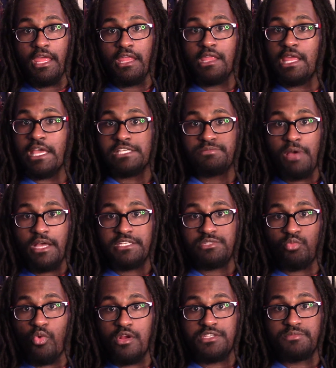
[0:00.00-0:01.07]
Xbox
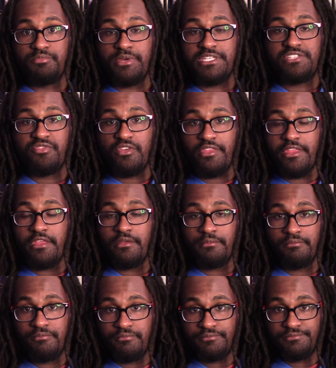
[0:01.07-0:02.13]
works best for
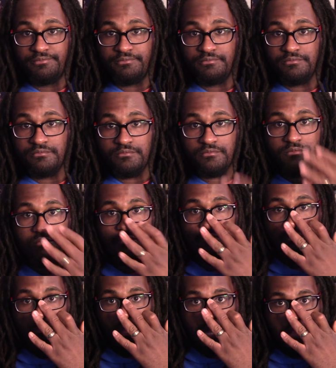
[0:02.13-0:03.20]
them.
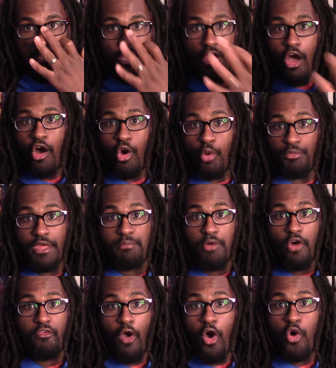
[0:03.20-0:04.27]
They
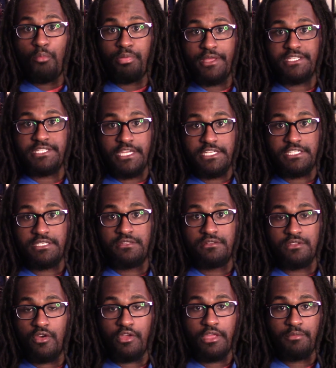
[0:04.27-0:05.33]
both own PlayStation,
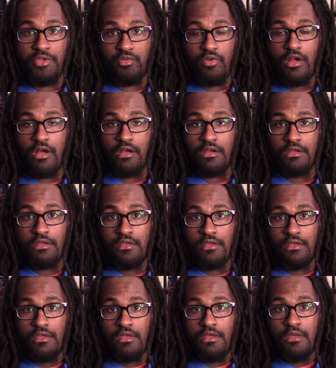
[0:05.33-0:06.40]
don't get me wrong,
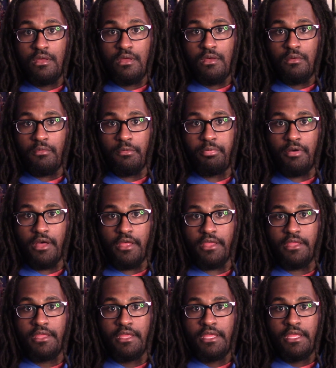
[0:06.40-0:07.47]

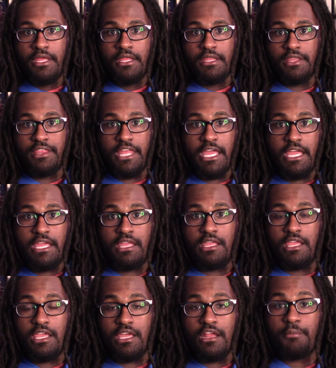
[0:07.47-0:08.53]
but they
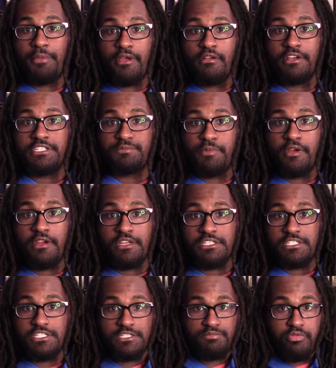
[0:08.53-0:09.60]
get a better
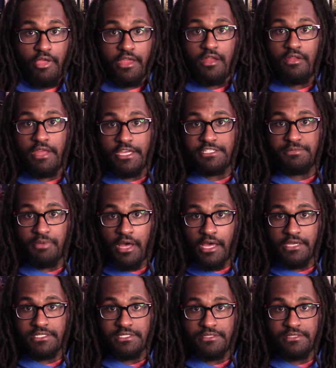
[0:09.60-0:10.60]
experience just playing on Xbox.